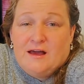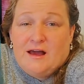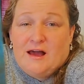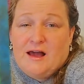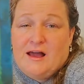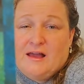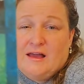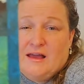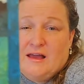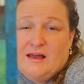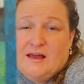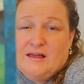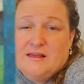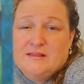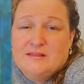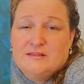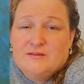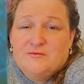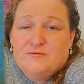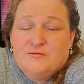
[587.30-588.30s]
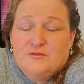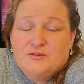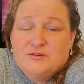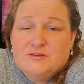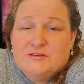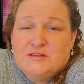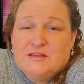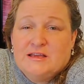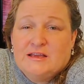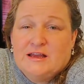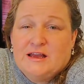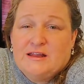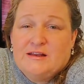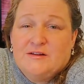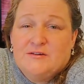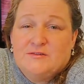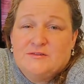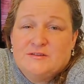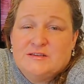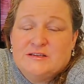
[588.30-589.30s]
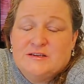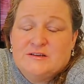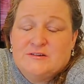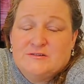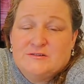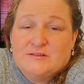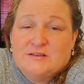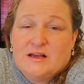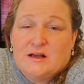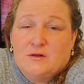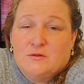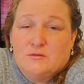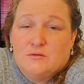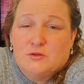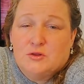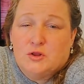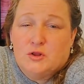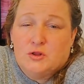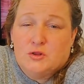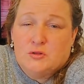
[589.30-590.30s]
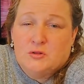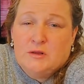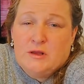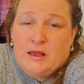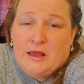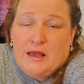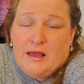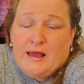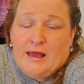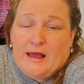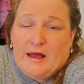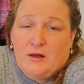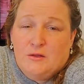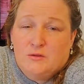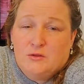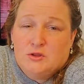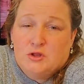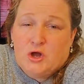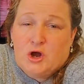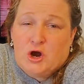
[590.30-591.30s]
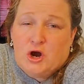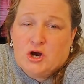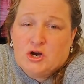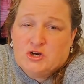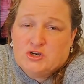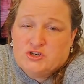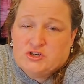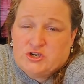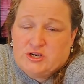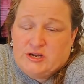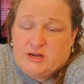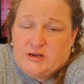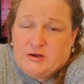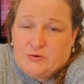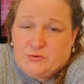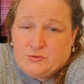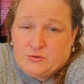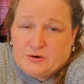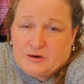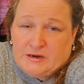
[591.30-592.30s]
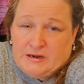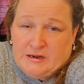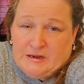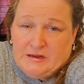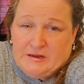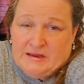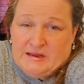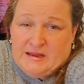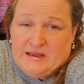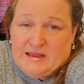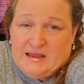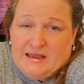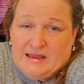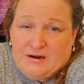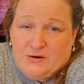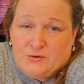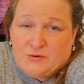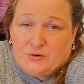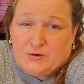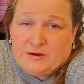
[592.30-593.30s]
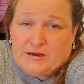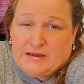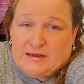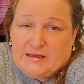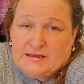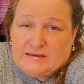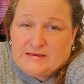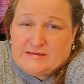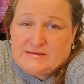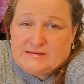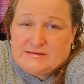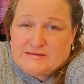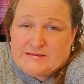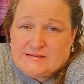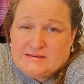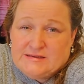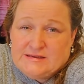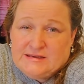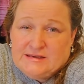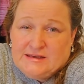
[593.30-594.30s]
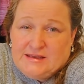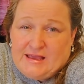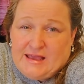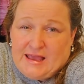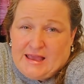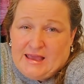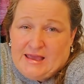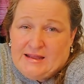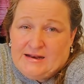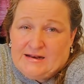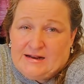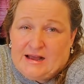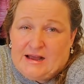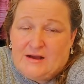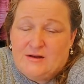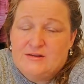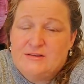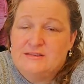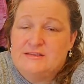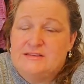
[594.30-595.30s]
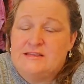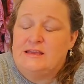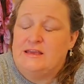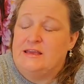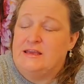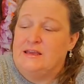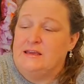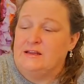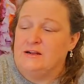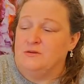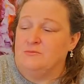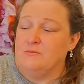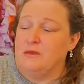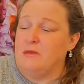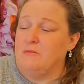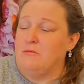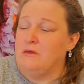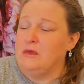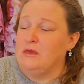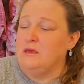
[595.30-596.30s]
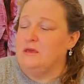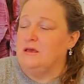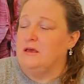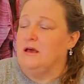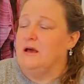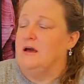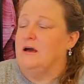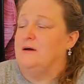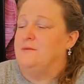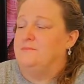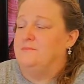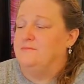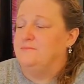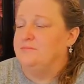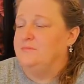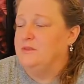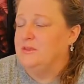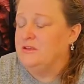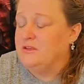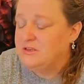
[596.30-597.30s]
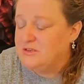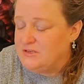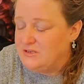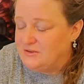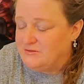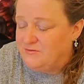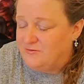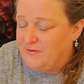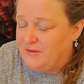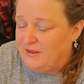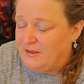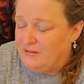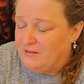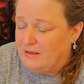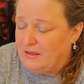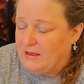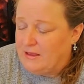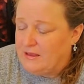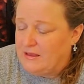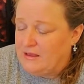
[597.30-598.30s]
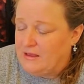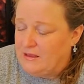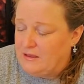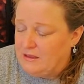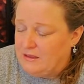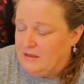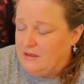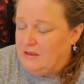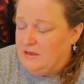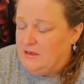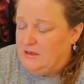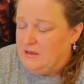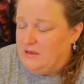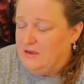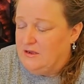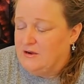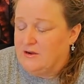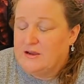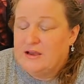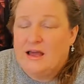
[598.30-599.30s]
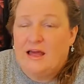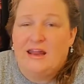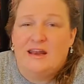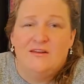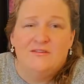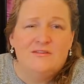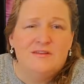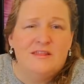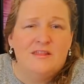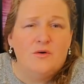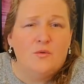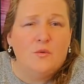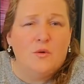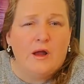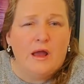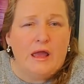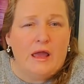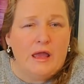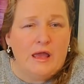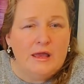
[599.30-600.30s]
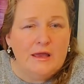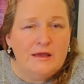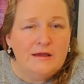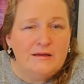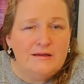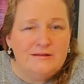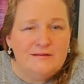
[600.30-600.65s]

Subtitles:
the first thing I notice here is how large an orca is. And I was thinking, you know, maybe you just feel like you're kind of in the way.